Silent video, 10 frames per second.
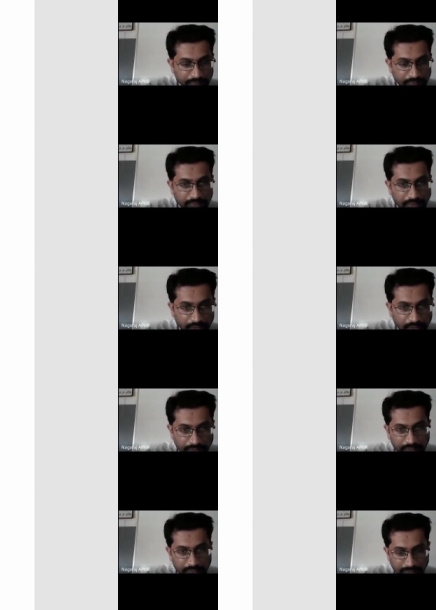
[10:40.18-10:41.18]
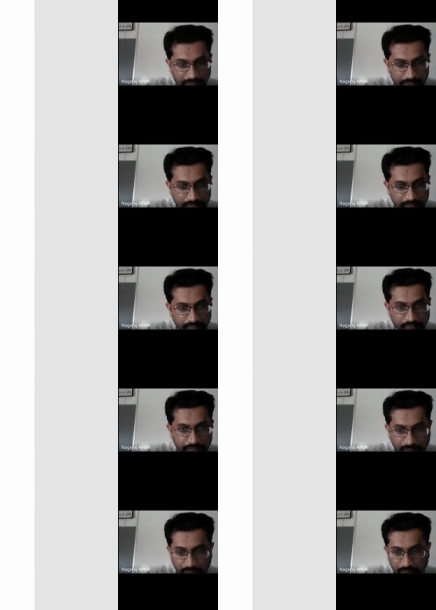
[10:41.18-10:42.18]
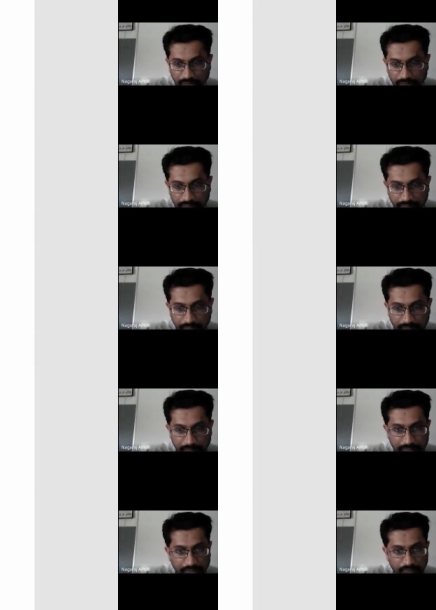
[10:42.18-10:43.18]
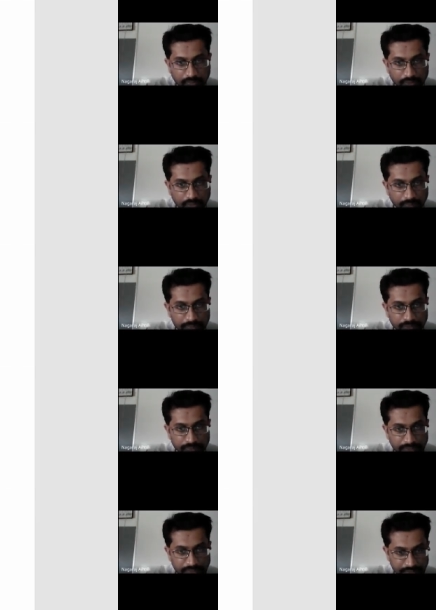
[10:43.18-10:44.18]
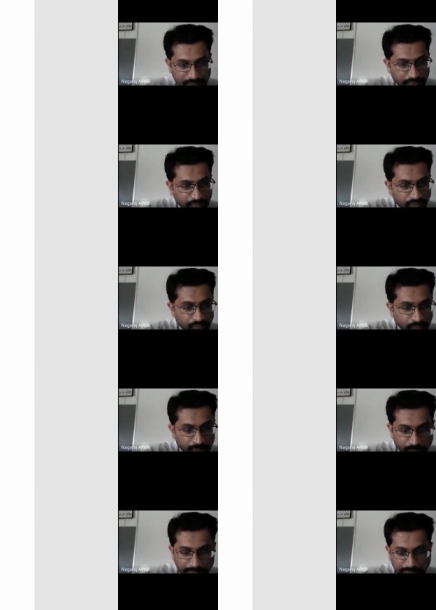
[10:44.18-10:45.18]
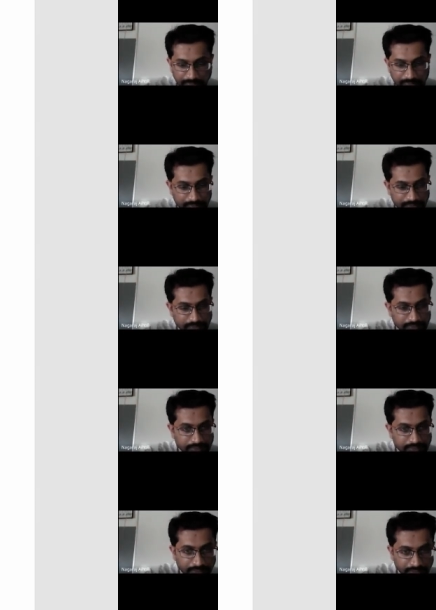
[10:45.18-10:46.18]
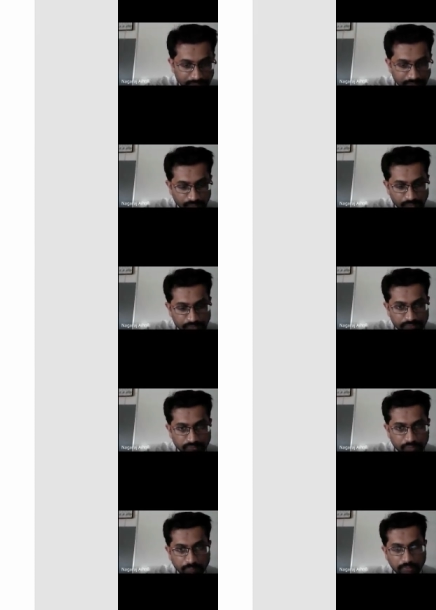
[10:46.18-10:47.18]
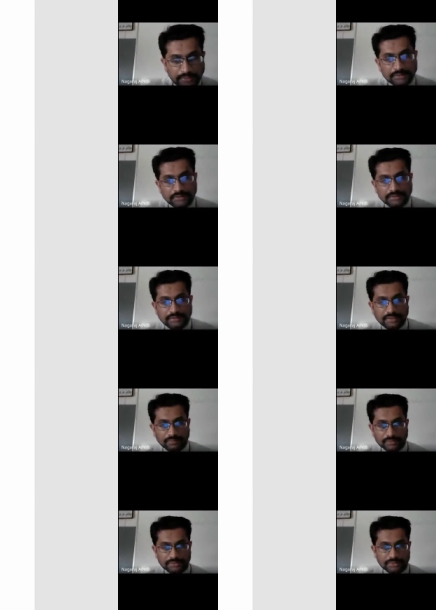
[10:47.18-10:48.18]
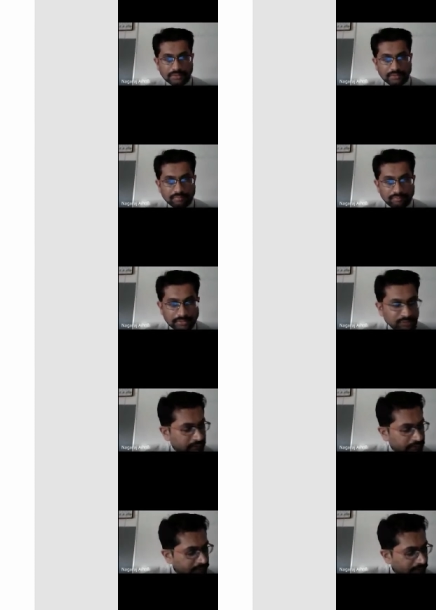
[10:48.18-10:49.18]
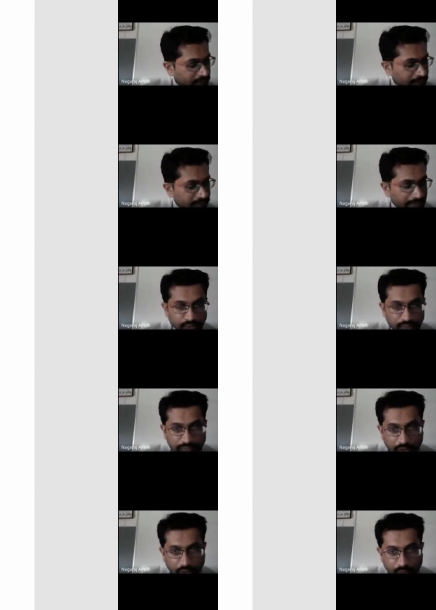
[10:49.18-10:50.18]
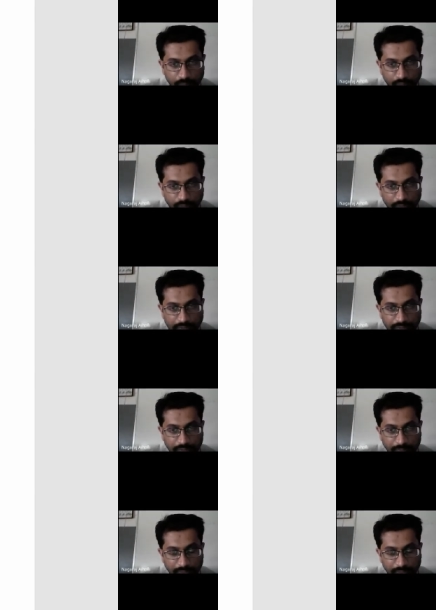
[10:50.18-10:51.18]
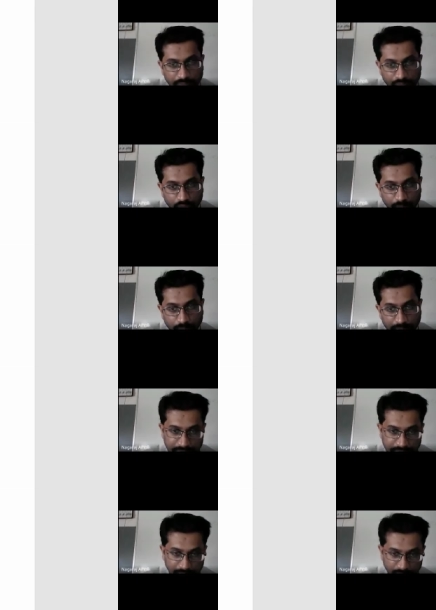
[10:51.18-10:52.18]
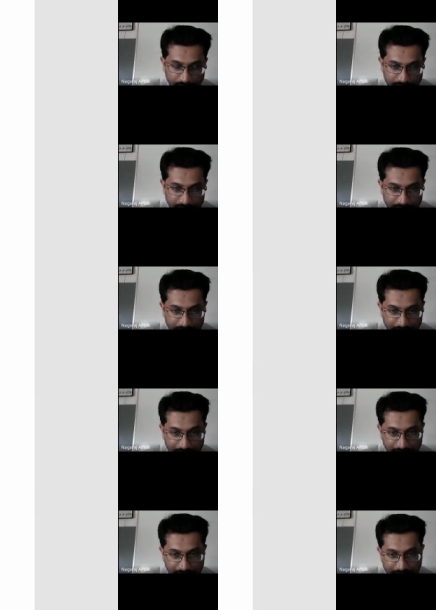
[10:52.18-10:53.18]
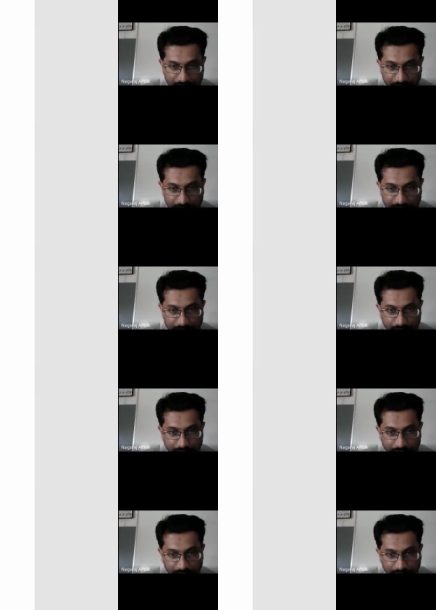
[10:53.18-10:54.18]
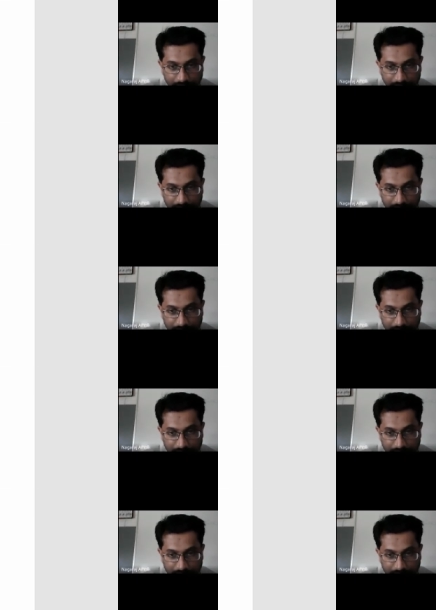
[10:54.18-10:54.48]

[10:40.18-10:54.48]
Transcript: V naught will be V naught will be equal to how much students? 4.3 volts. 4.3 volts. Fine students. The value of the output voltage will be 4.3 volts. Right. This is for the